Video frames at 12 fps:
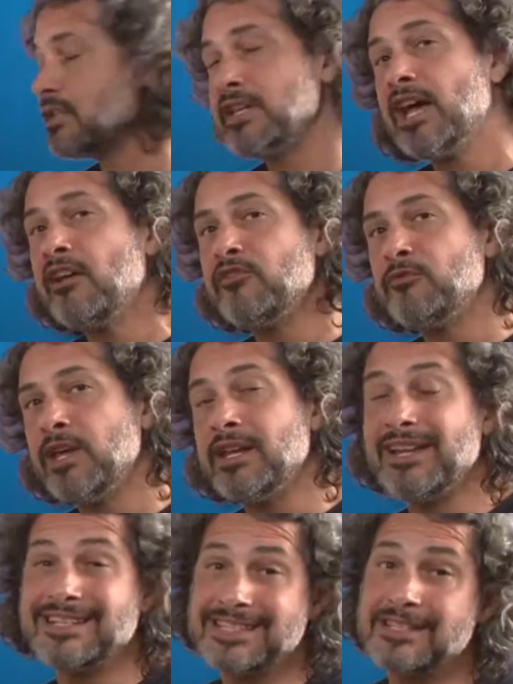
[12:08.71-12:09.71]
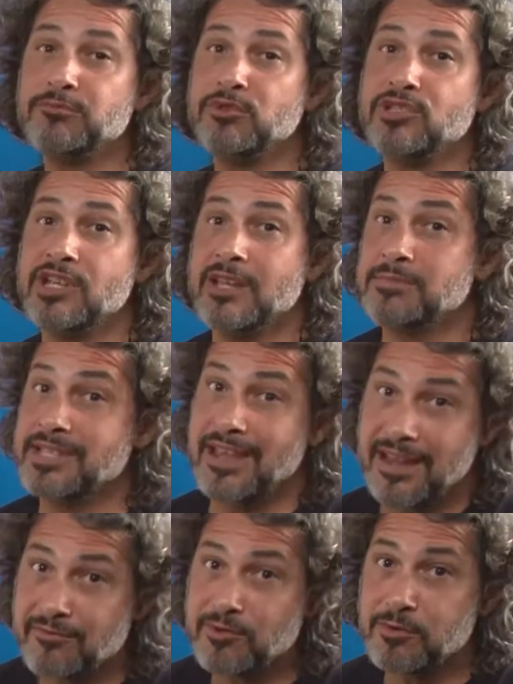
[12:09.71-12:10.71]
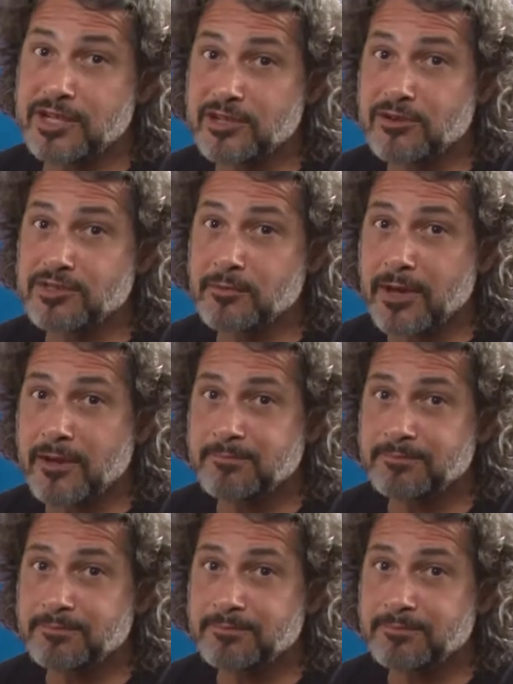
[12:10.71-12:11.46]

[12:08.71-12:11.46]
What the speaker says: of the alphabet and simple shapes everybody knows about.